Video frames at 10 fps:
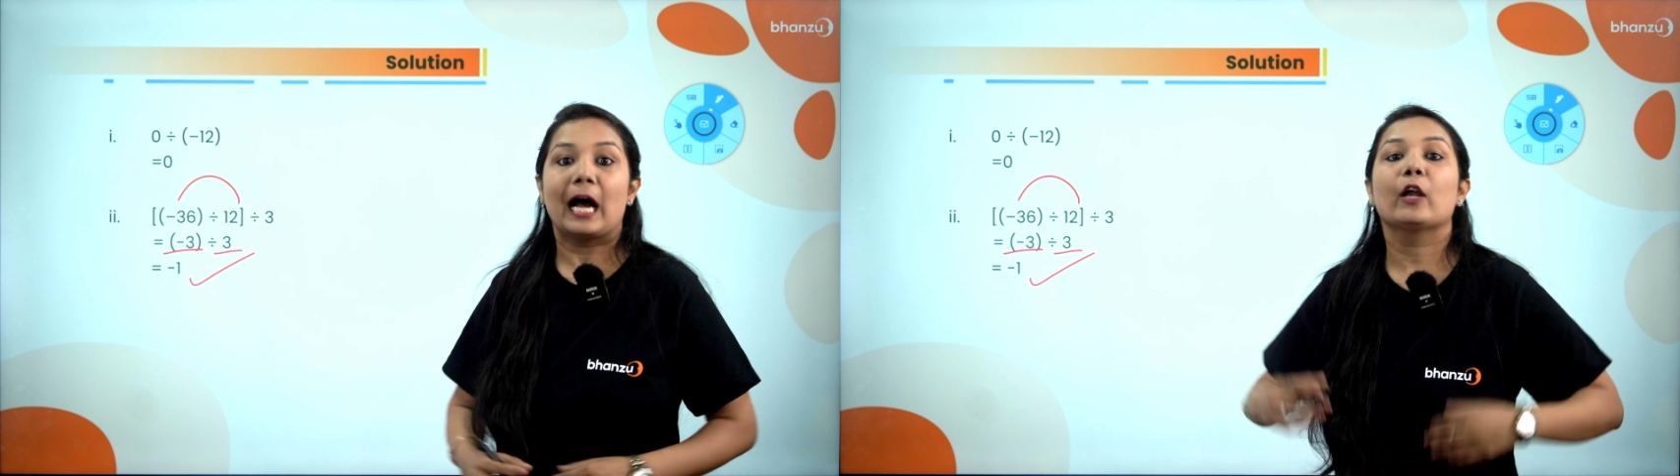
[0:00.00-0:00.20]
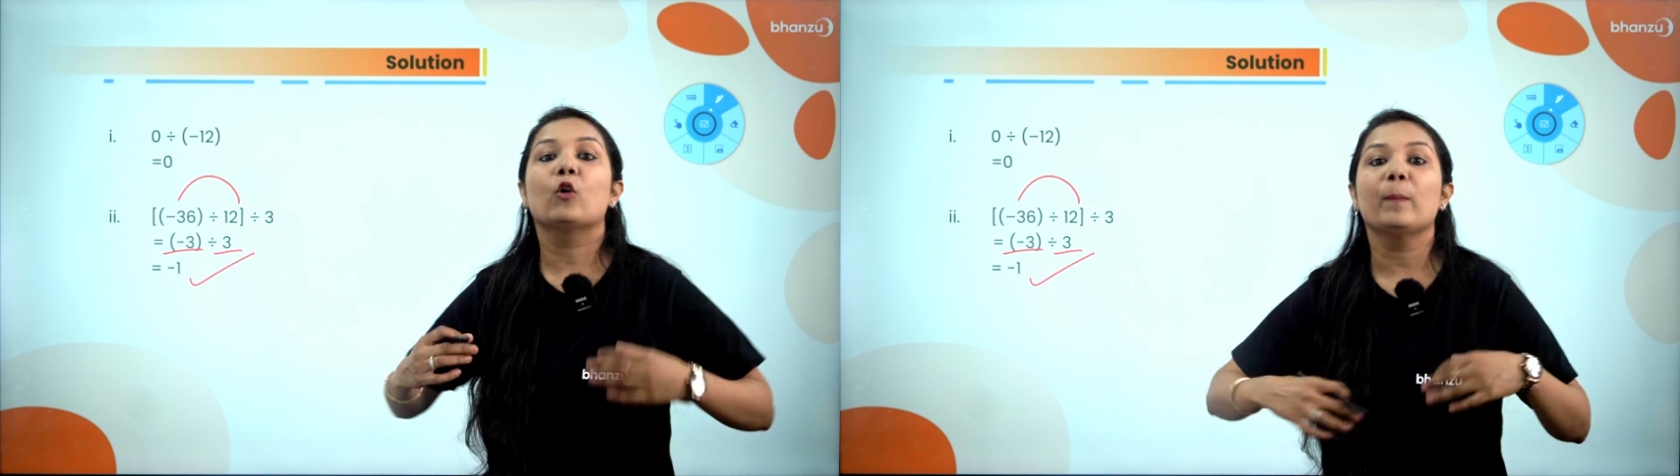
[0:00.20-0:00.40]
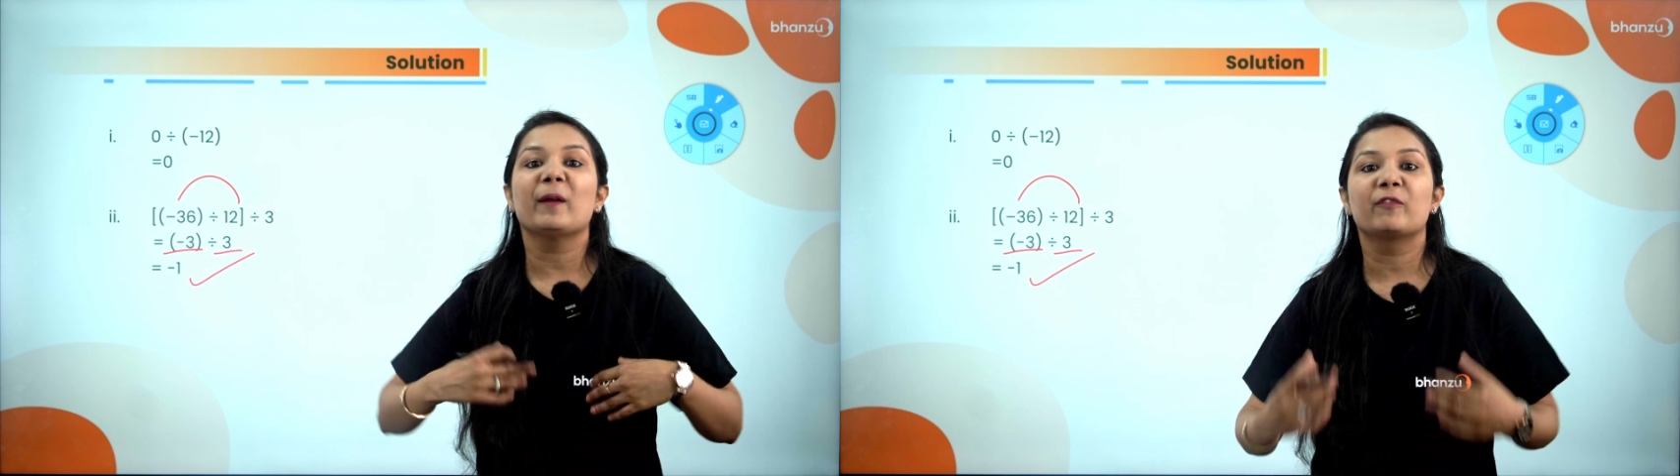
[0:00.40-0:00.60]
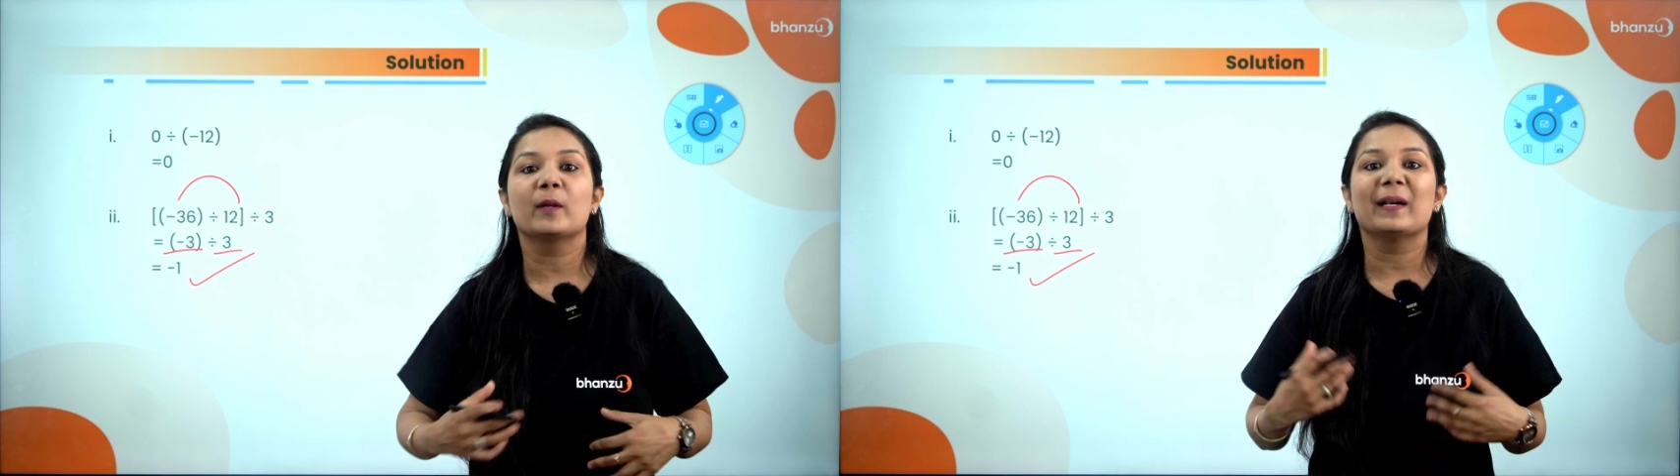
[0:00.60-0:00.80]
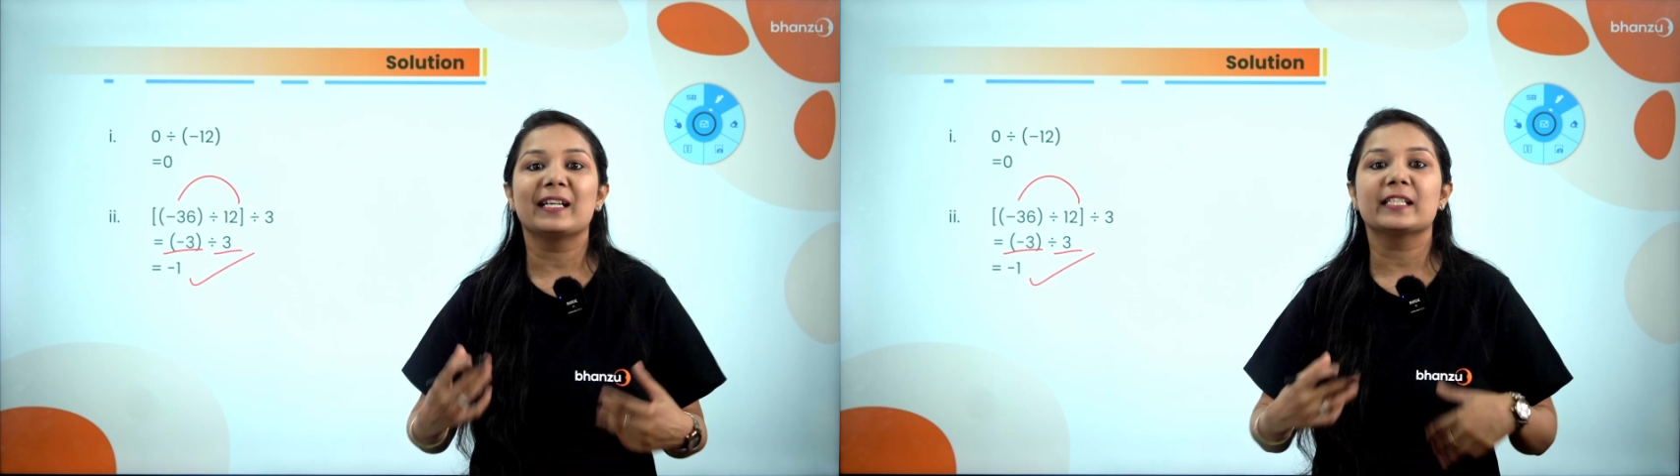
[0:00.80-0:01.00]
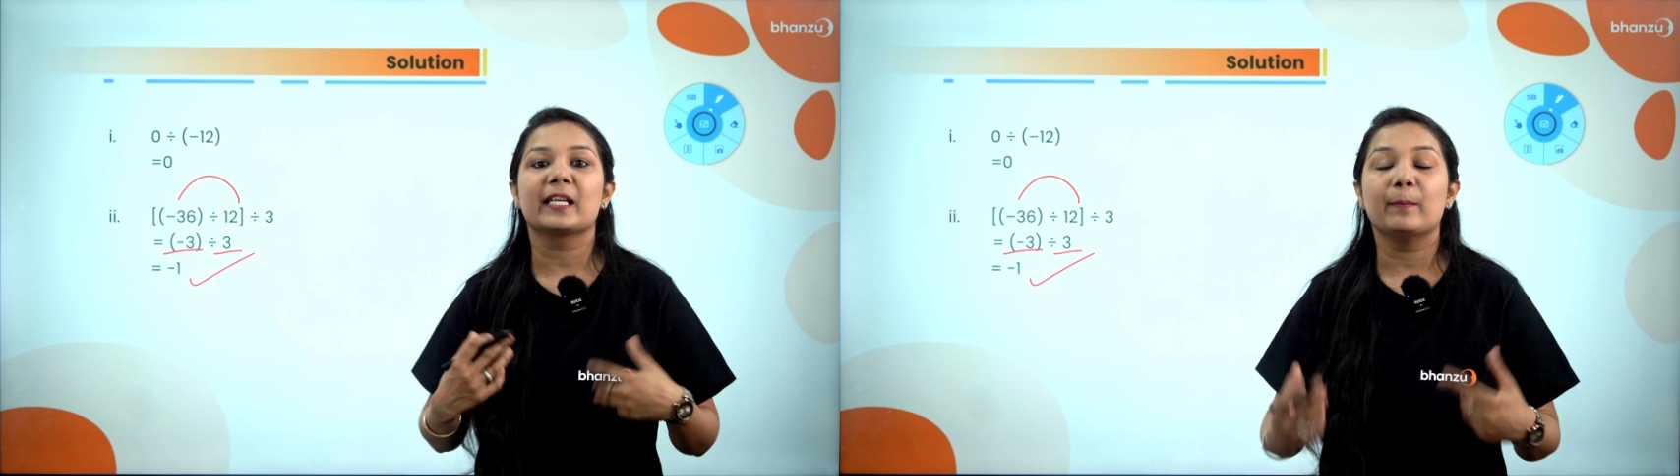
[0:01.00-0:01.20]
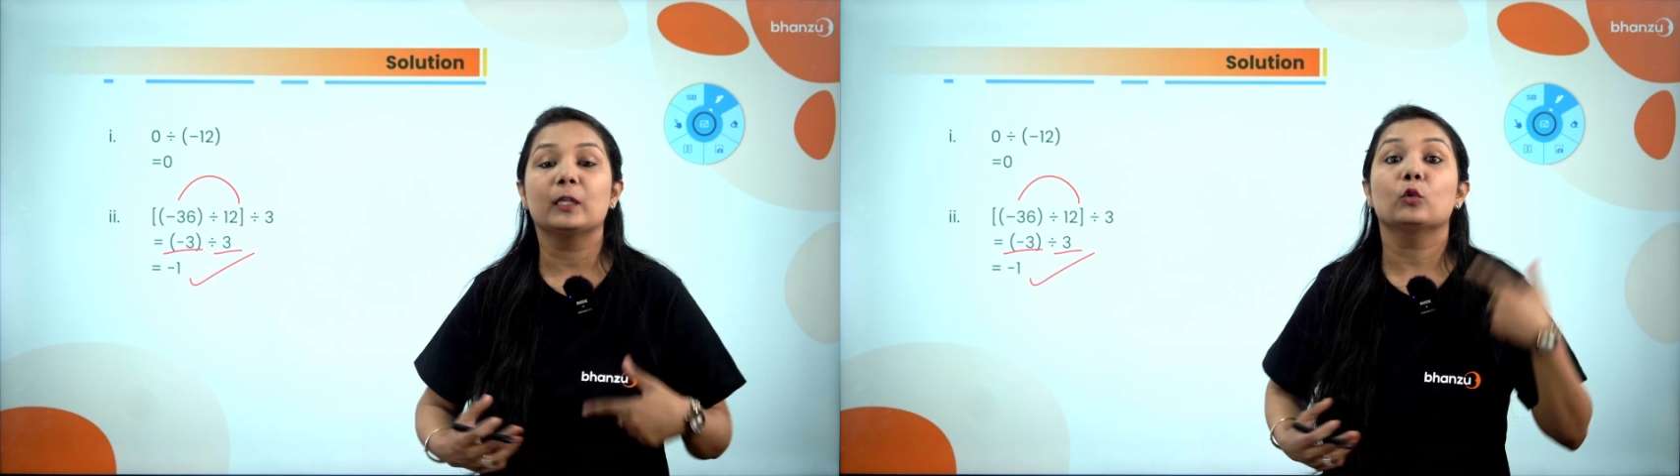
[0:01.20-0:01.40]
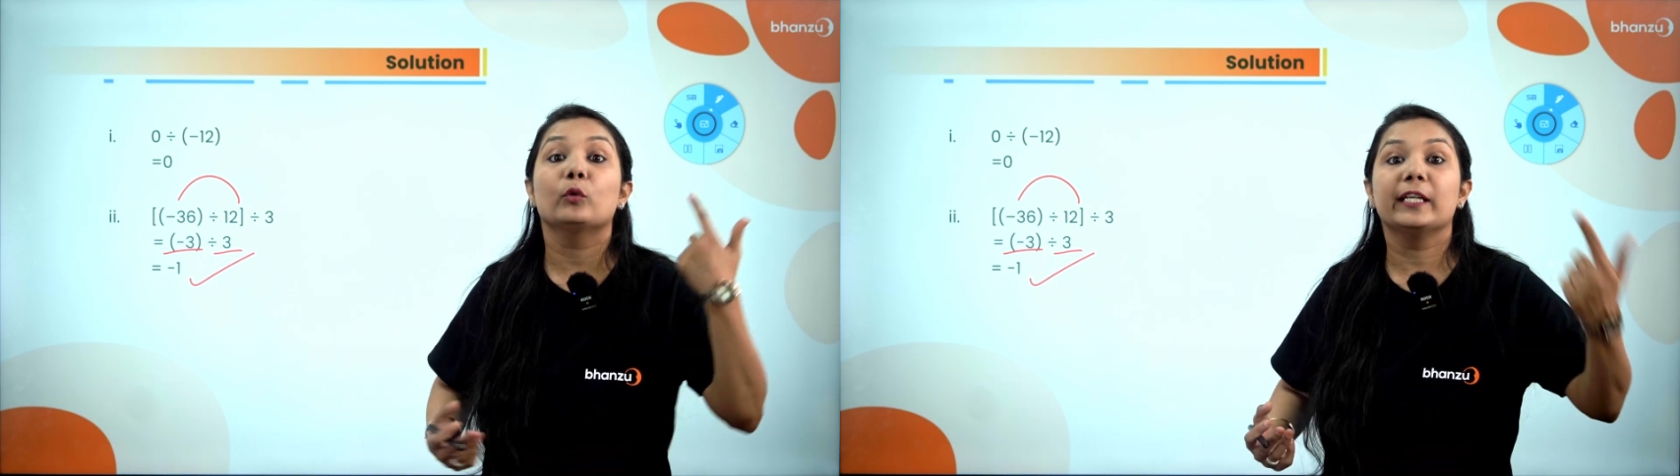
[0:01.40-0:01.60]
I hope everybody is
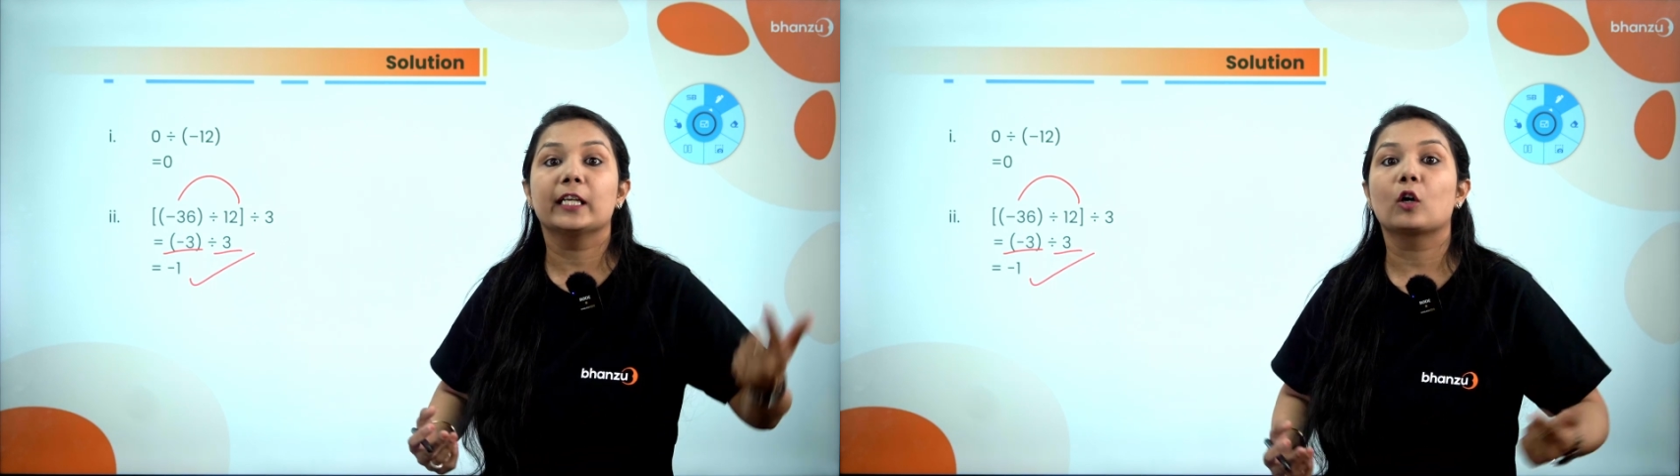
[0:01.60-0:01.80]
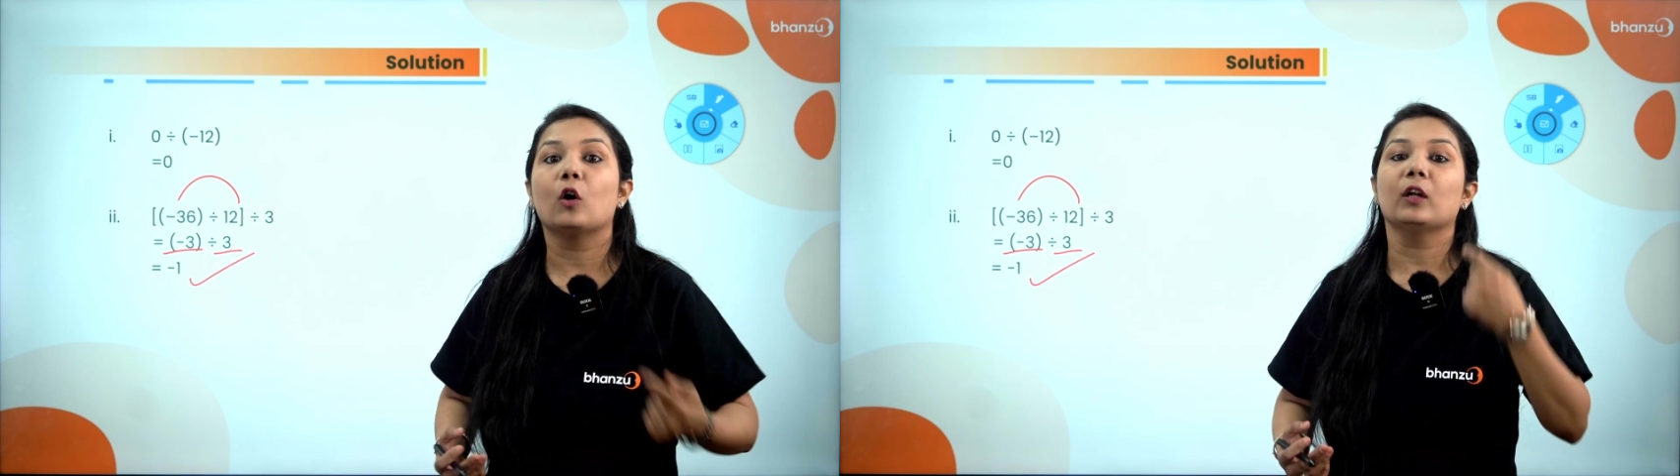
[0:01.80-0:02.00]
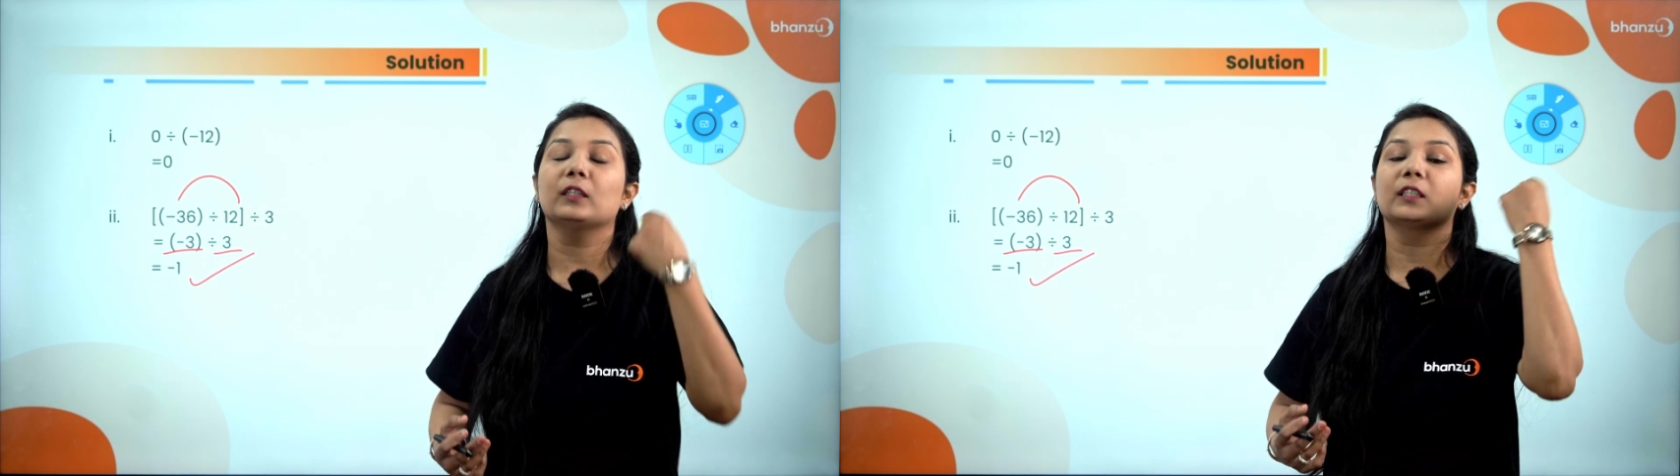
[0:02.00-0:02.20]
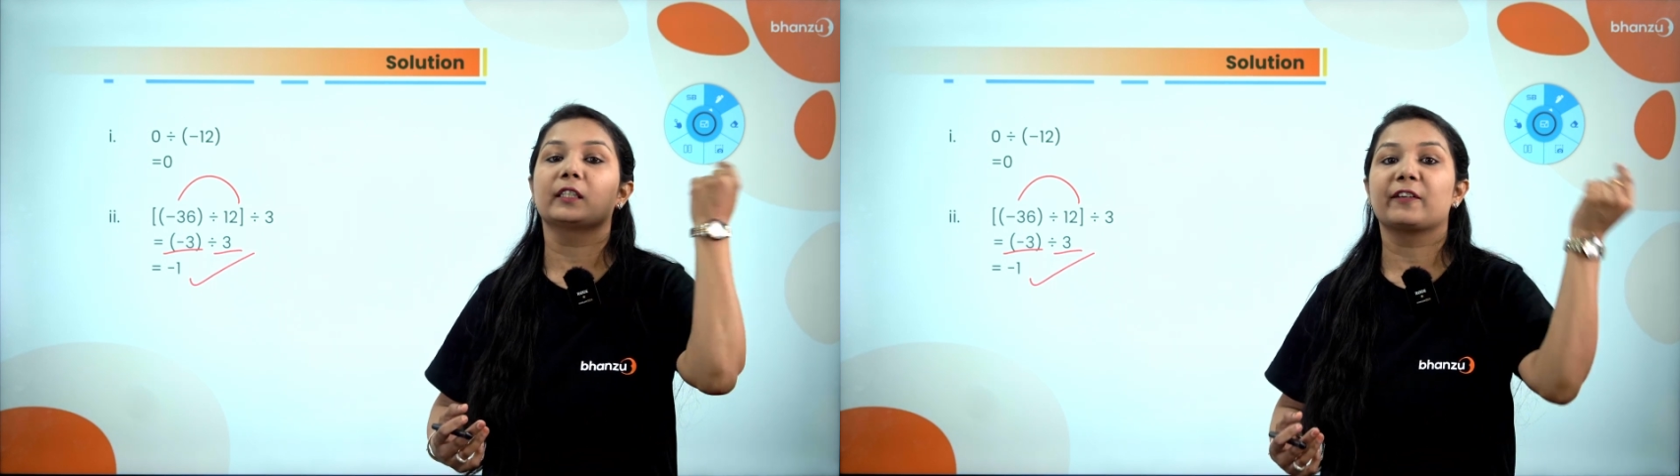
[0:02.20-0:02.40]
able to recall the